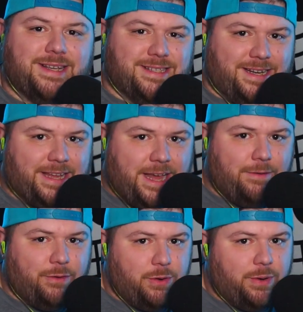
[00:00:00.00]
as I
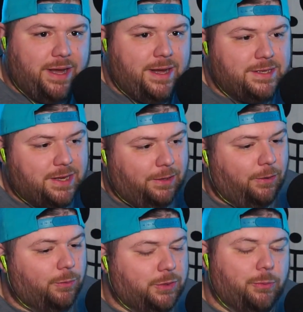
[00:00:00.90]
can for you guys,
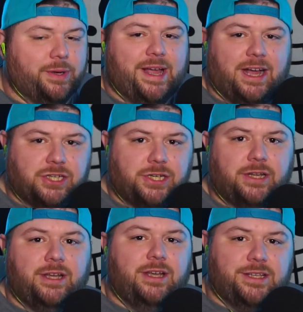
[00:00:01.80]
along with the reaction.
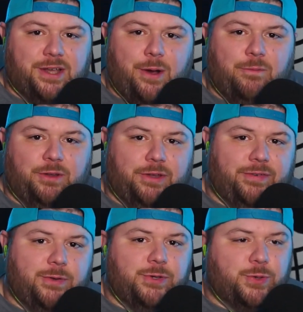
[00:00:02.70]
So hopefully if
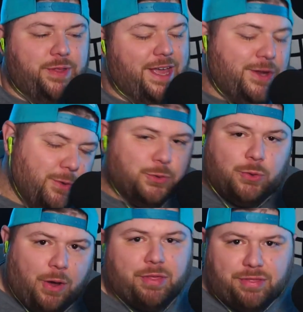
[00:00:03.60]
you enjoy that, you'll
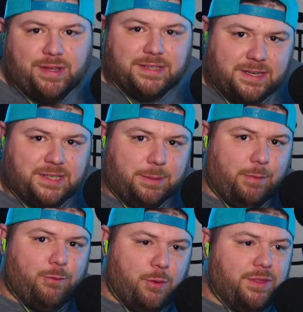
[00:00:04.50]
do all the things I said
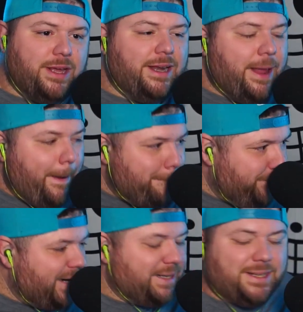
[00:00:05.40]
before then.
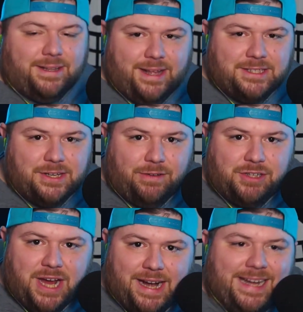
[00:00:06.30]
But that's enough
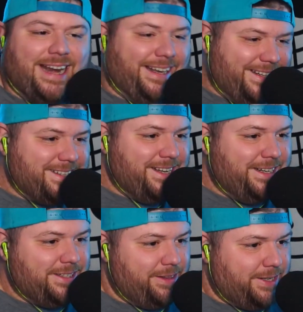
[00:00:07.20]
chatting. Let's get
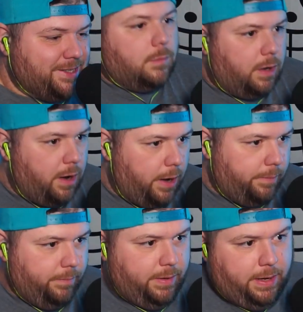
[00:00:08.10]
into this. All right,
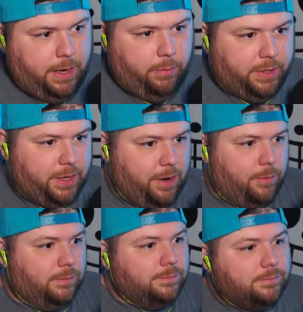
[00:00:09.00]
here we go.